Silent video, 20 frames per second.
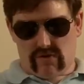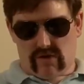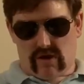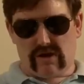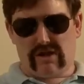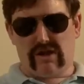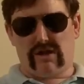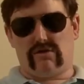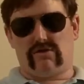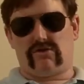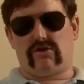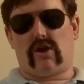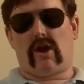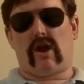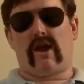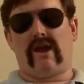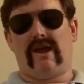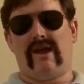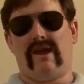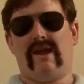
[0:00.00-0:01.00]
and you
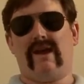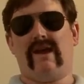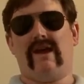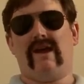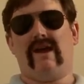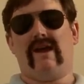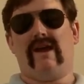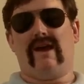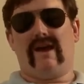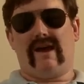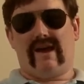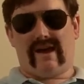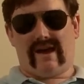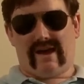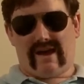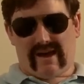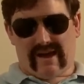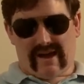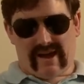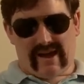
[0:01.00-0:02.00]
say,
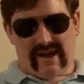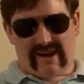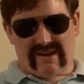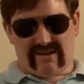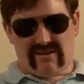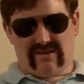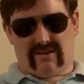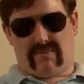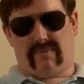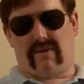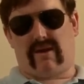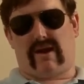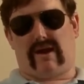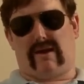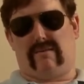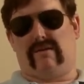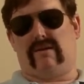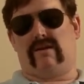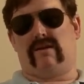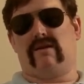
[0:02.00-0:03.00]
art
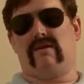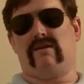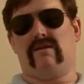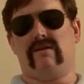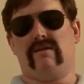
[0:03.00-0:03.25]
department.